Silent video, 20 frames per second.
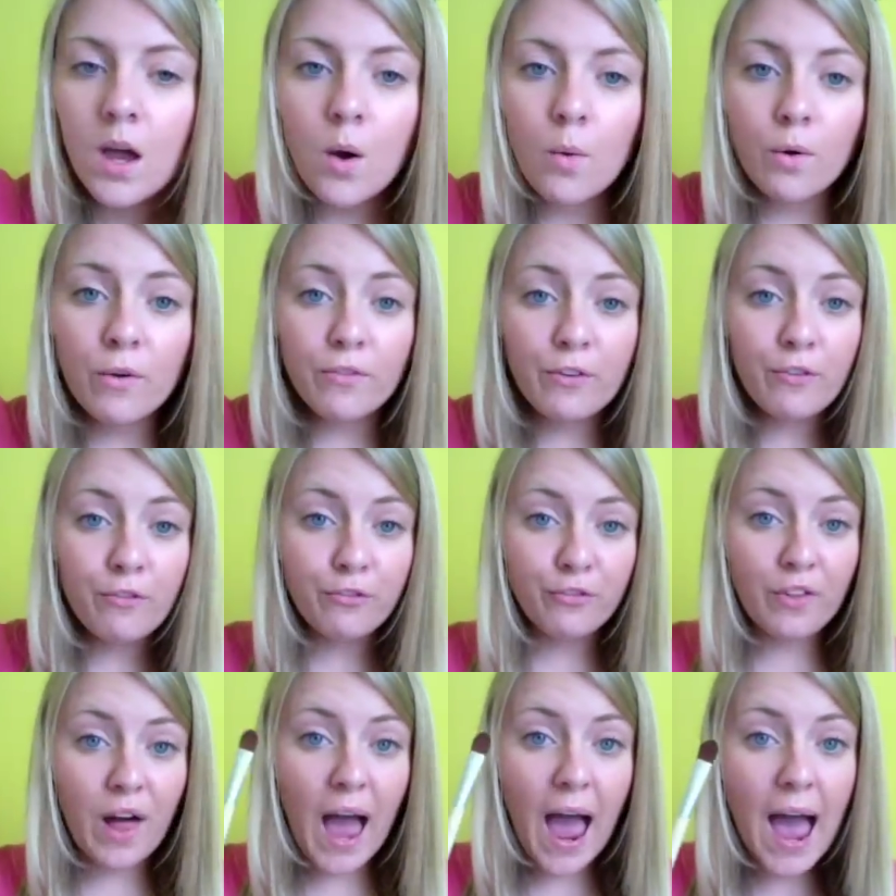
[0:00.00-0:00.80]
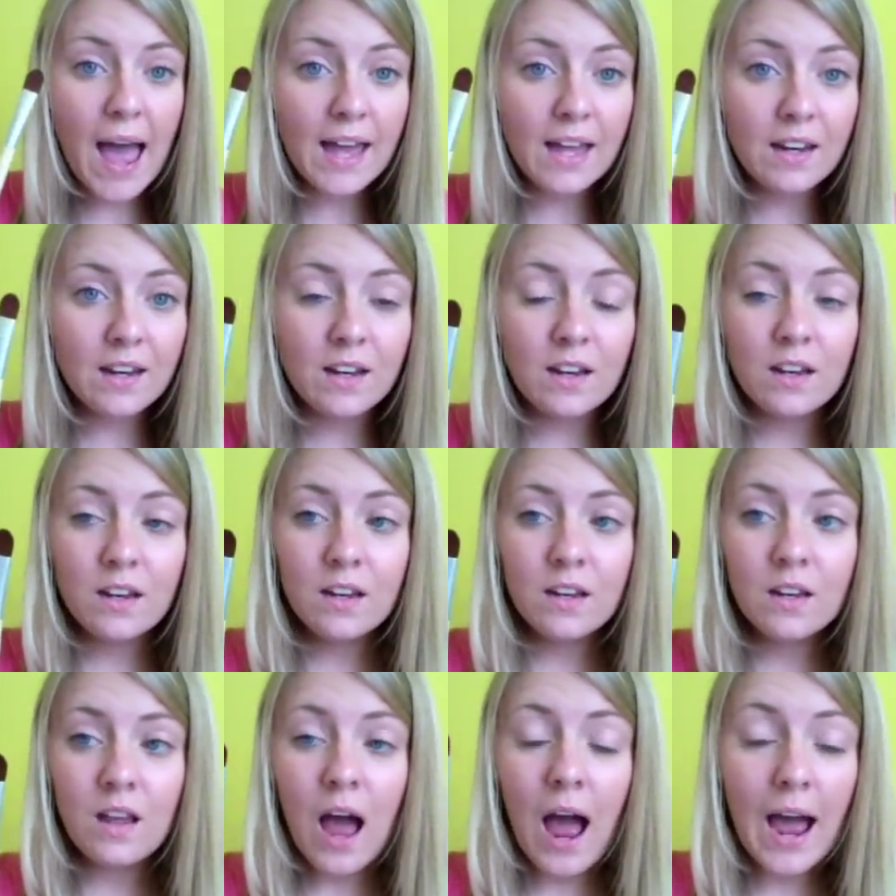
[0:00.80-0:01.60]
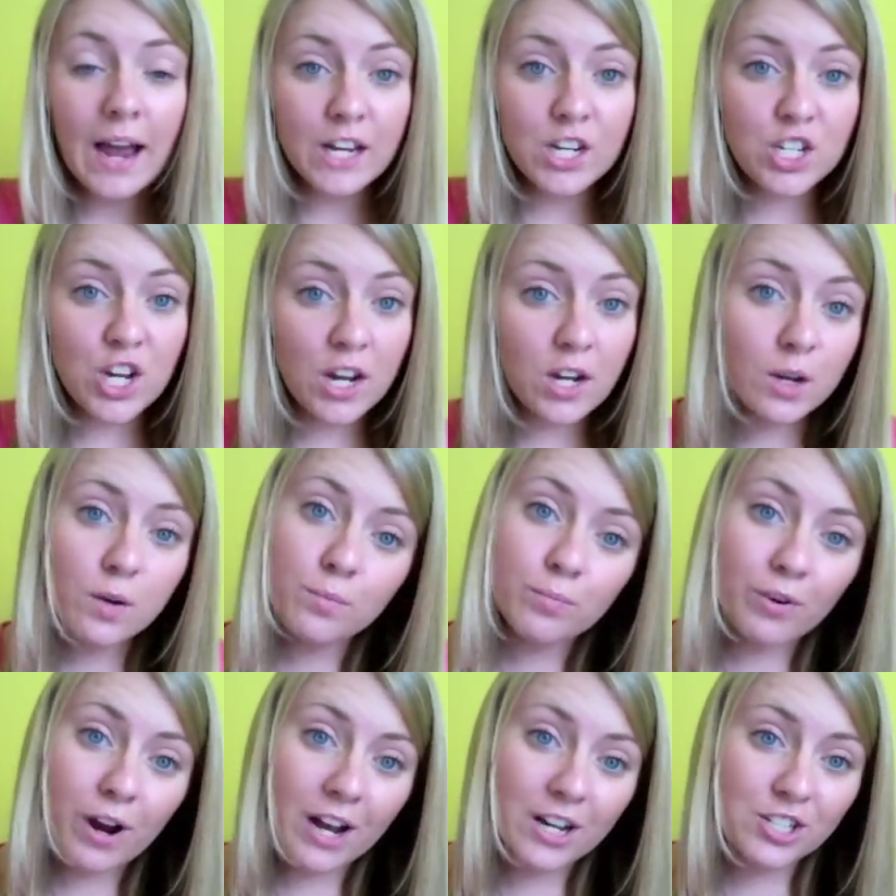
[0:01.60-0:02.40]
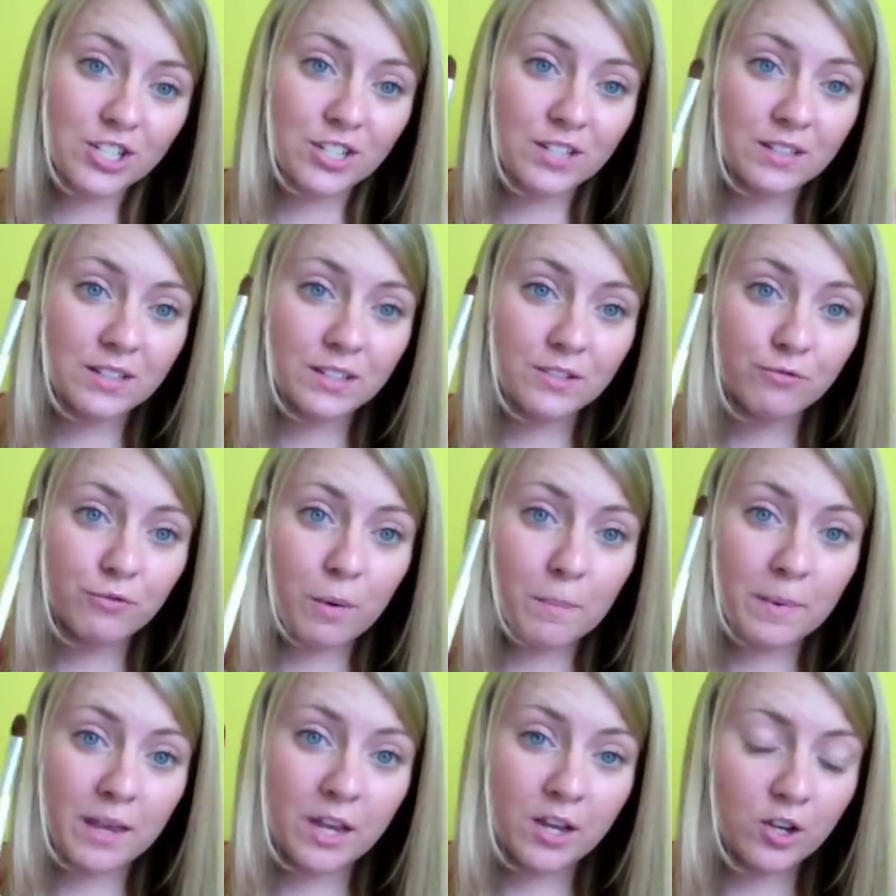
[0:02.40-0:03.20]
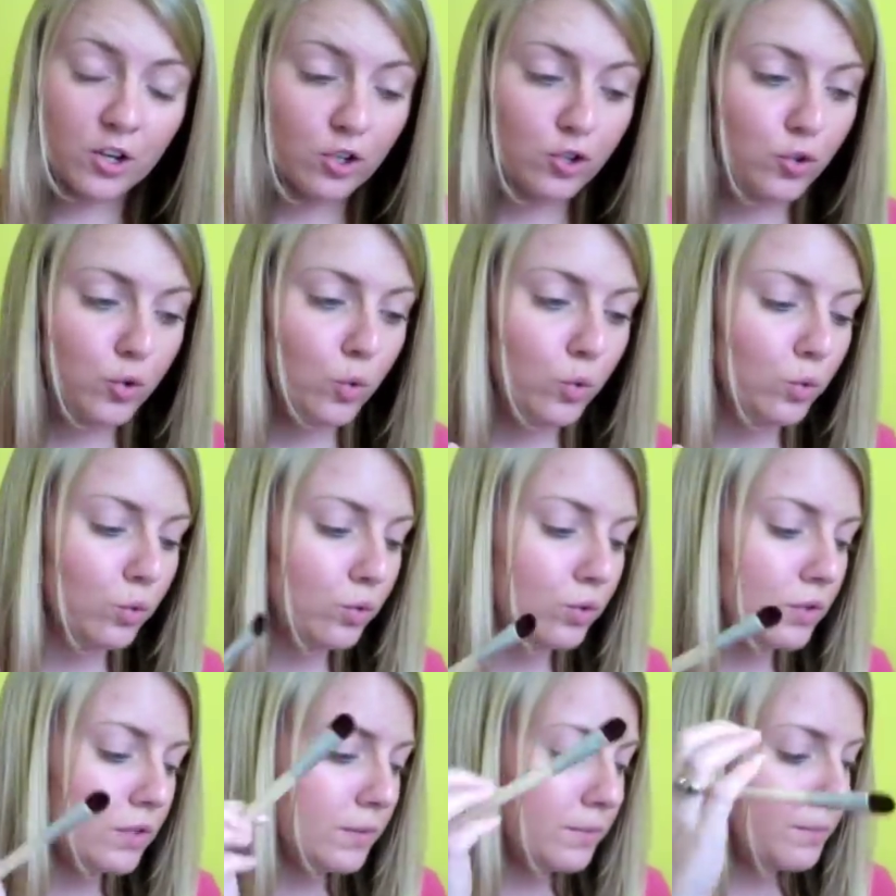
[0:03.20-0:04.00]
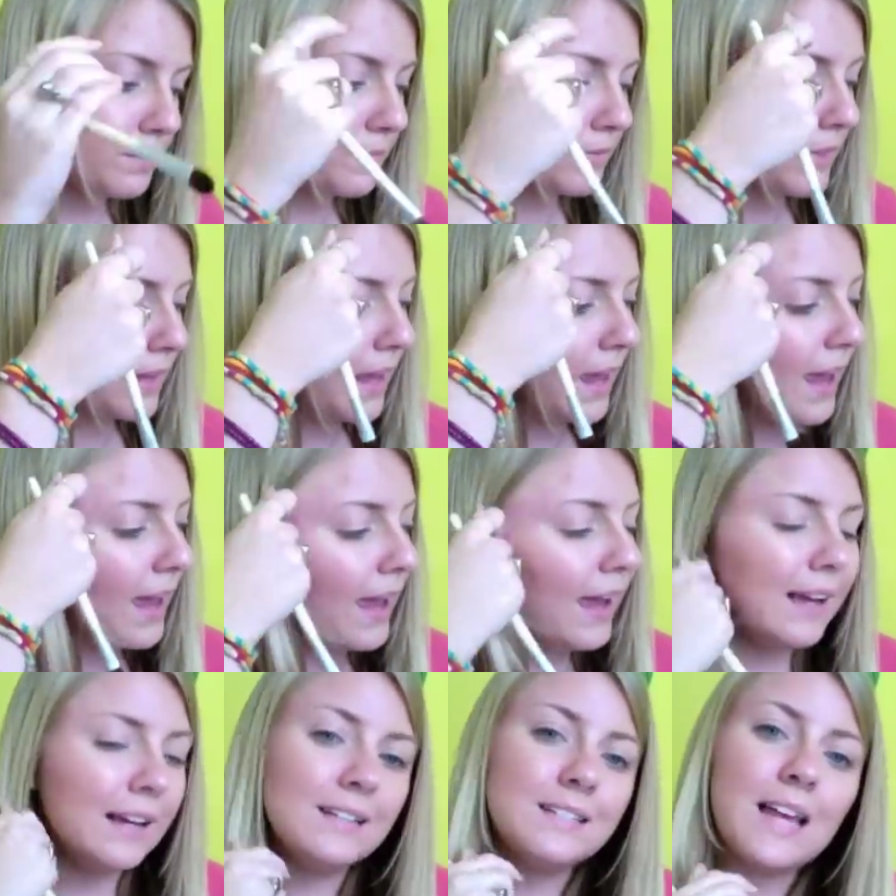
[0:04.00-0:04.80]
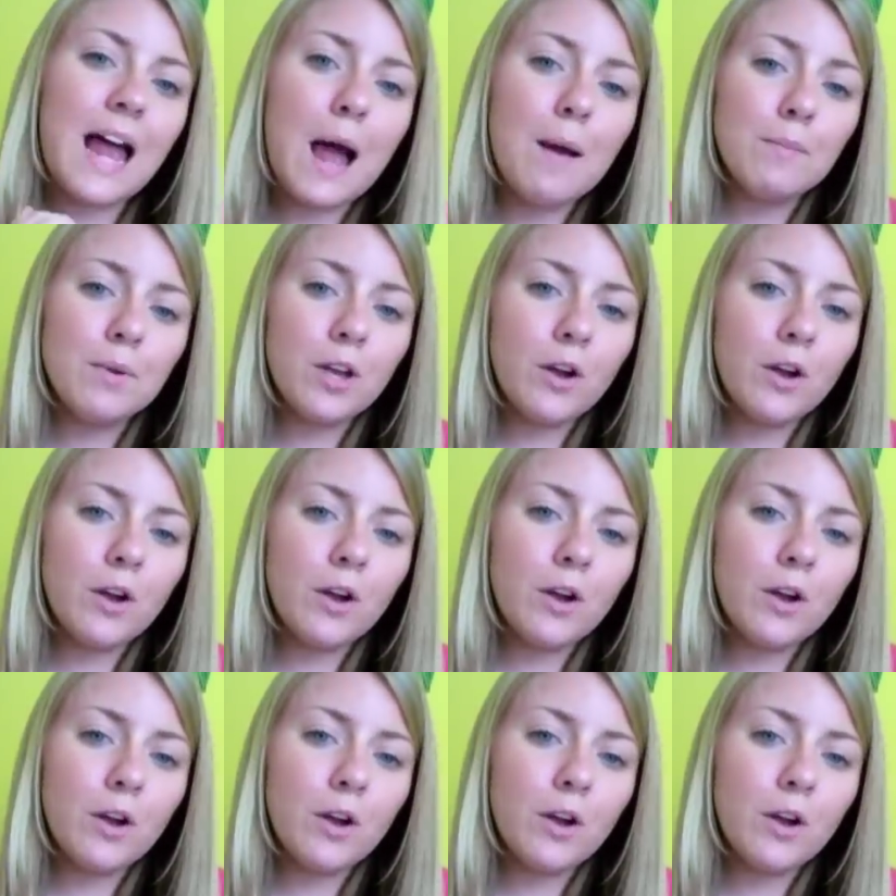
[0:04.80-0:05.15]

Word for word: with a flat eyeshadow brush. This is from Eco Tools. And I'm